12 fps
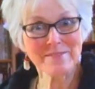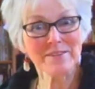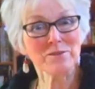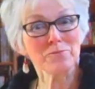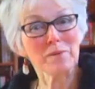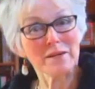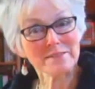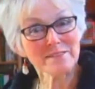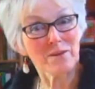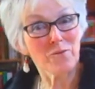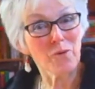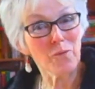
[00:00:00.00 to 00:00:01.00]
Now you might
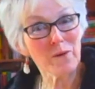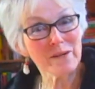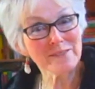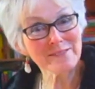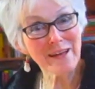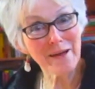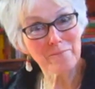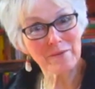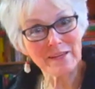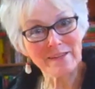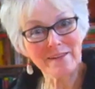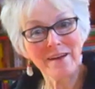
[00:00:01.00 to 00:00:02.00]
say, well, what does that
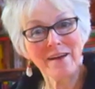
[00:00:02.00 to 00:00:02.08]
mean?